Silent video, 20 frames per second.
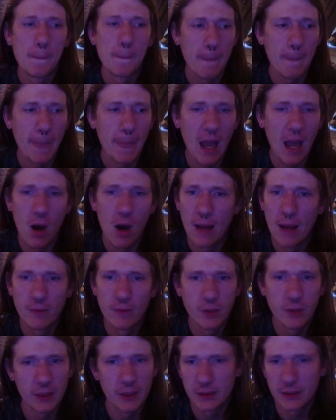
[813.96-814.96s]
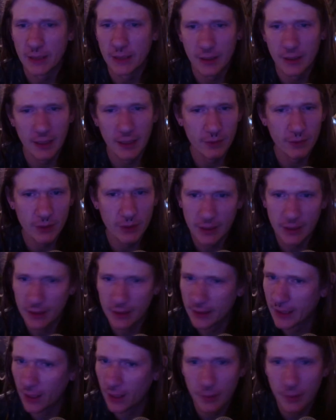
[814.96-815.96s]
I'll have links down to everything
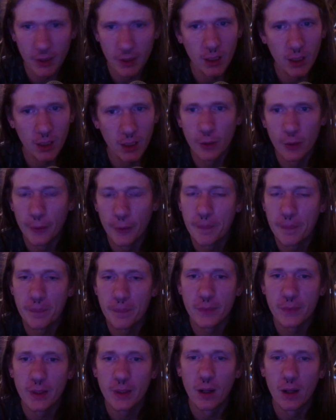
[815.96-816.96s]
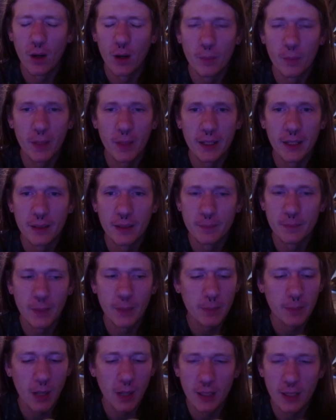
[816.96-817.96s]
down below. All my
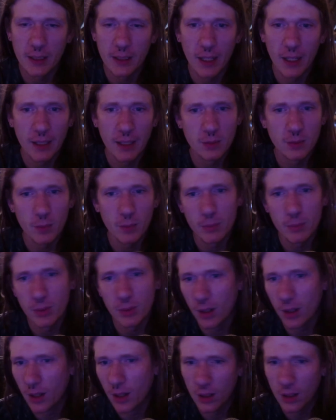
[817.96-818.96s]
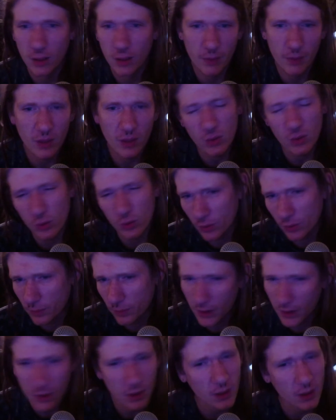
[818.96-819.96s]
podcasts, my blog, my social
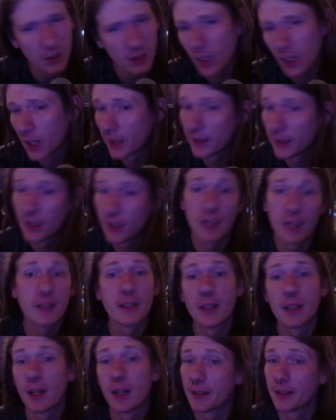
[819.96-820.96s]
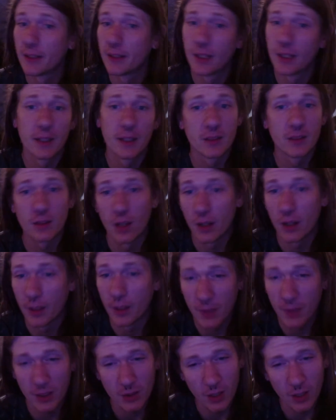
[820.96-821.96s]
media, yada, yada, yada, yada. Sorry, I'm
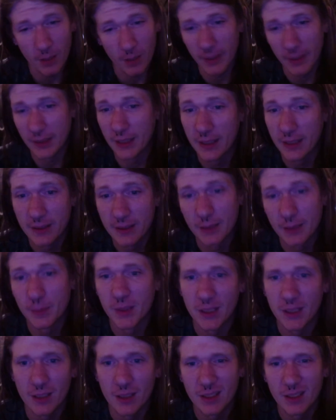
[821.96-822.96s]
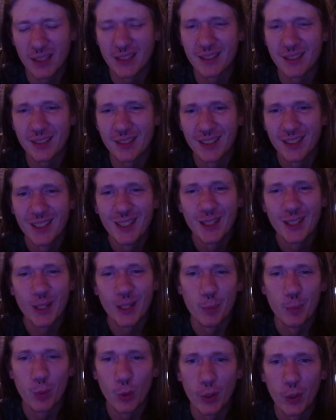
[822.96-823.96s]
not trying to make that seem a little less
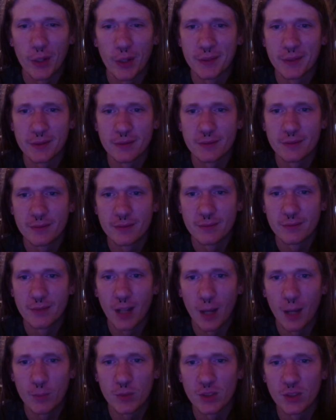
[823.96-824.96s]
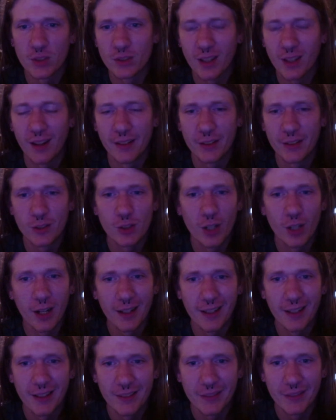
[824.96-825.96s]
important. I'm just kind of trying to
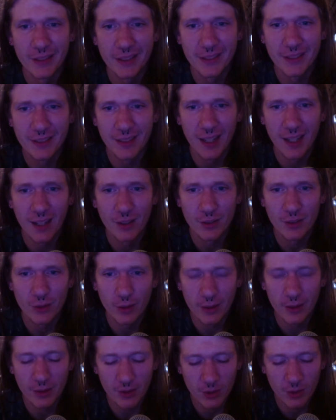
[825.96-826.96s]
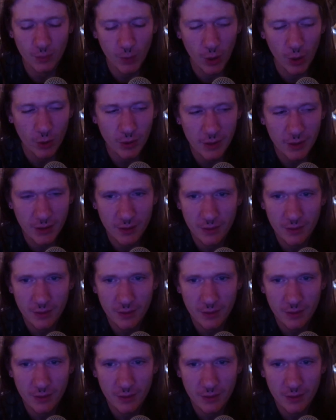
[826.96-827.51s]
end this now so I can smoke and